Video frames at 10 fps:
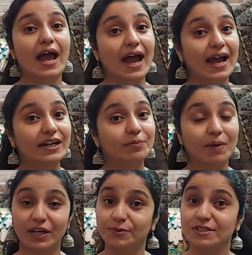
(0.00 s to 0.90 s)
And
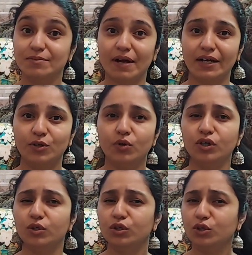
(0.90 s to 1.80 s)
by using my code,
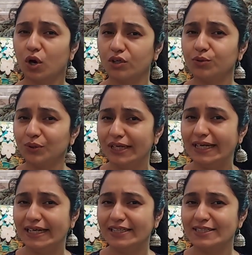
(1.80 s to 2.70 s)
you'll not only
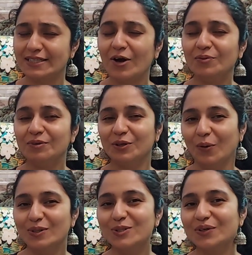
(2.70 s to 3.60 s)
get discount but
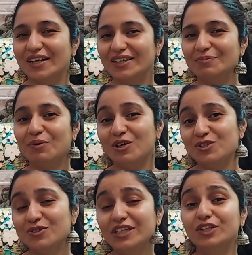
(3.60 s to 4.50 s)
also get an
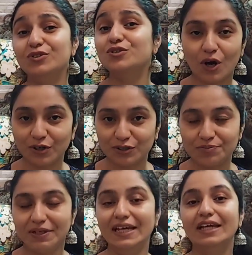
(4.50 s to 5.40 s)
opportunity to talk to
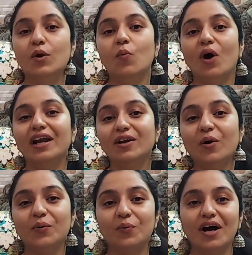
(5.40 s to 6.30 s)
me in a
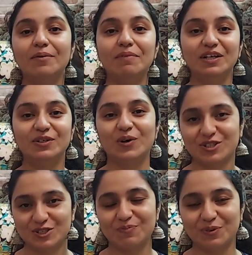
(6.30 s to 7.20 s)
one-on-one
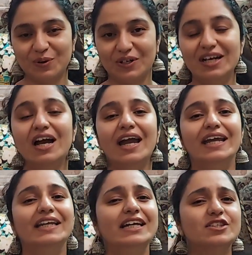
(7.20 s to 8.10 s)
mentorship call.
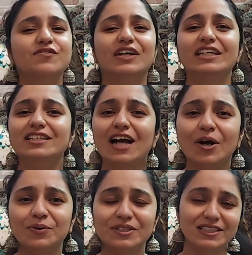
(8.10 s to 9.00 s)
In case of any
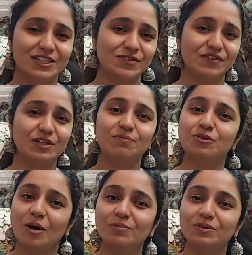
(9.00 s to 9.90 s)
doubt, in case of any
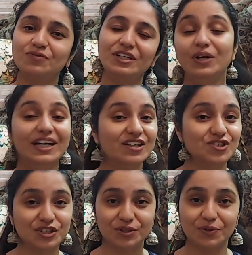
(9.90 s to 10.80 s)
problem, we can
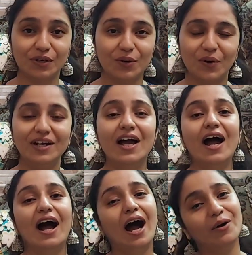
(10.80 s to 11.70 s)
schedule a call.
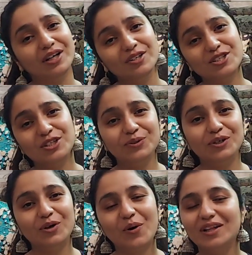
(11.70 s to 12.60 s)
How can you
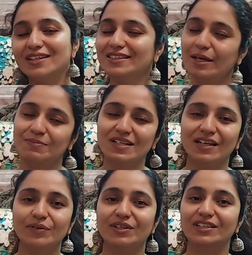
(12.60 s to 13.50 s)
schedule a call? The steps are
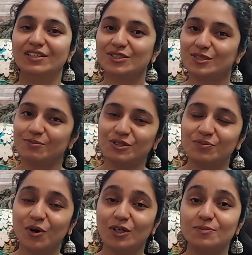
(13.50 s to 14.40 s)
given in the
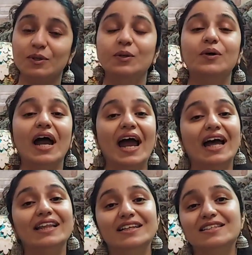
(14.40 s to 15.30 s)
description box below,
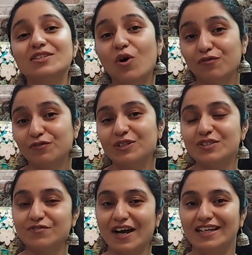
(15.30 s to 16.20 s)
and this offer
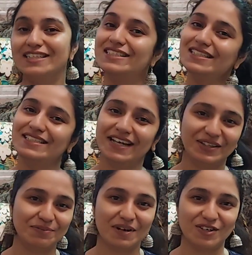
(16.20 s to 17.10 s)
is valid till
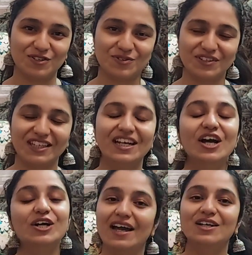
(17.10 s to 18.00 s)
10th March only.
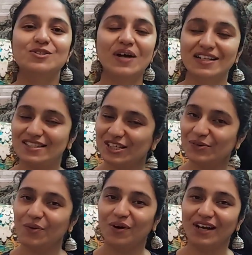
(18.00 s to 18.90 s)
So I'll see
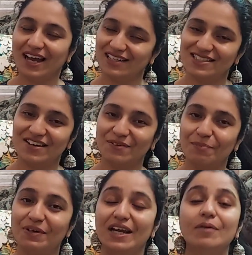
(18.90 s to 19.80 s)
you all at 7
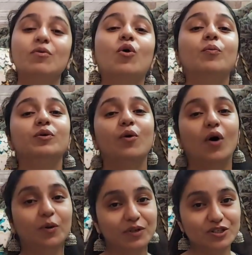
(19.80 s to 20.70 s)
p.m. Hope you
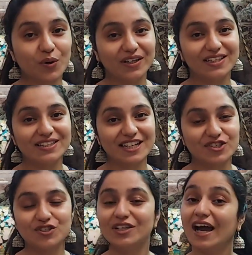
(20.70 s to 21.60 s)
all will join the
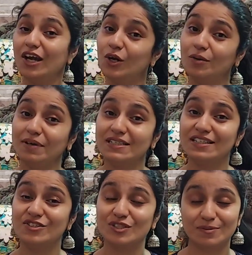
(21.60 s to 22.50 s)
session. Unlock my
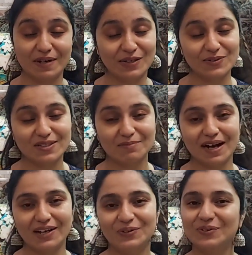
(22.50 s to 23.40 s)
sessions by using
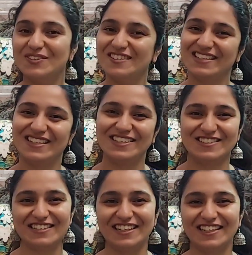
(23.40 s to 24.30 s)
my code
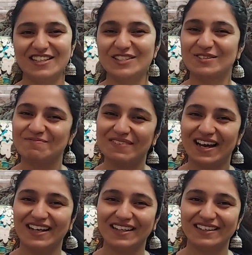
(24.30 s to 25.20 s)
CSJAS.
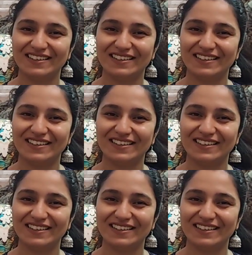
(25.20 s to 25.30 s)
Bye.